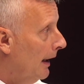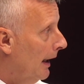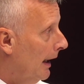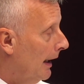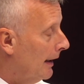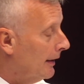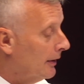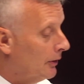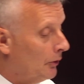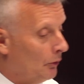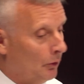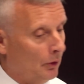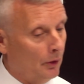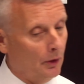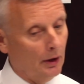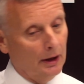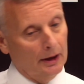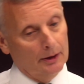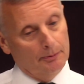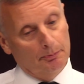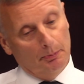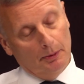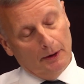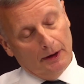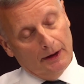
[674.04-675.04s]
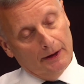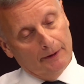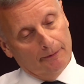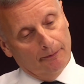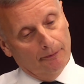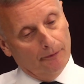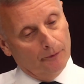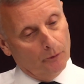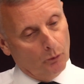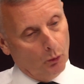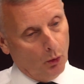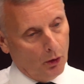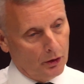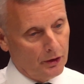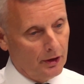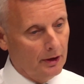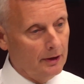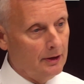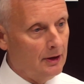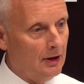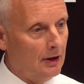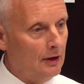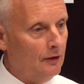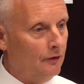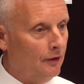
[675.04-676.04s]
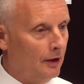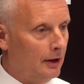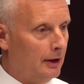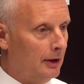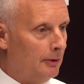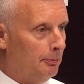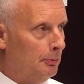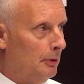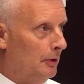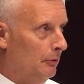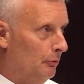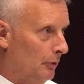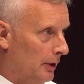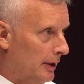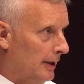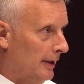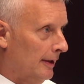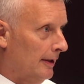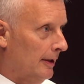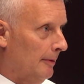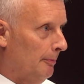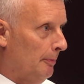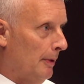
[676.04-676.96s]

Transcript: And he'd been watching TV, been reading the